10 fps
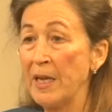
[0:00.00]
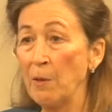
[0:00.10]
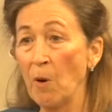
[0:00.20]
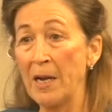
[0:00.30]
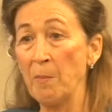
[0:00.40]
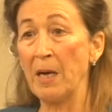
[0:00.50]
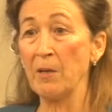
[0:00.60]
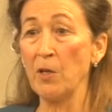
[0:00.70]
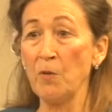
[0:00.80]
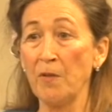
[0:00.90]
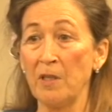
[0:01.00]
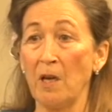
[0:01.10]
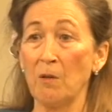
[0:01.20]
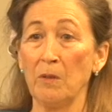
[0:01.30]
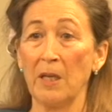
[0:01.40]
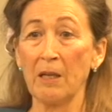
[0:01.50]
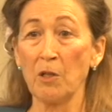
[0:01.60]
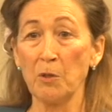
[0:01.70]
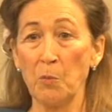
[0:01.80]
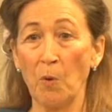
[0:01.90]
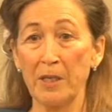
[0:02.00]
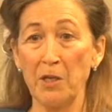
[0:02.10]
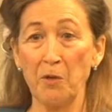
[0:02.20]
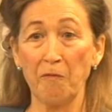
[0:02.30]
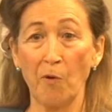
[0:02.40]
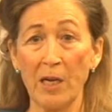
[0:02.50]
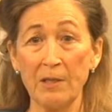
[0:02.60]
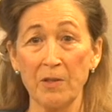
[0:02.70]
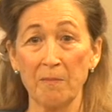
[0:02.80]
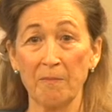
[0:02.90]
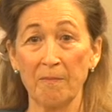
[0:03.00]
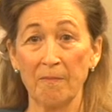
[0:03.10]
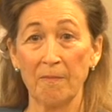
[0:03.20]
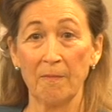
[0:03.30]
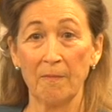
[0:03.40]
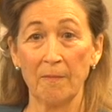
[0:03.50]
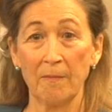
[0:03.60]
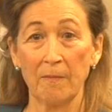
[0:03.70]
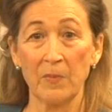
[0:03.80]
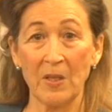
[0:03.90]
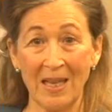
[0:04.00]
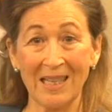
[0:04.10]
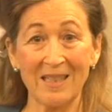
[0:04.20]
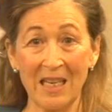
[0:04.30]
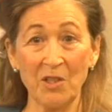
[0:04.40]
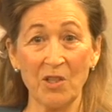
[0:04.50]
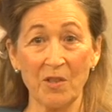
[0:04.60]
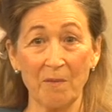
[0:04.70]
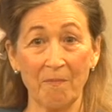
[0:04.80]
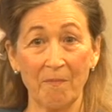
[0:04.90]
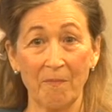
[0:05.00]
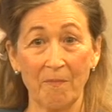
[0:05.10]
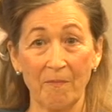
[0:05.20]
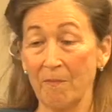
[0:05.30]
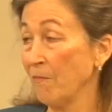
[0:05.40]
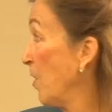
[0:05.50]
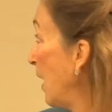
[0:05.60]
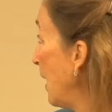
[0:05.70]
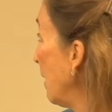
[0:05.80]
they write about youth and don't include one youth voice. So that's ageism. Forget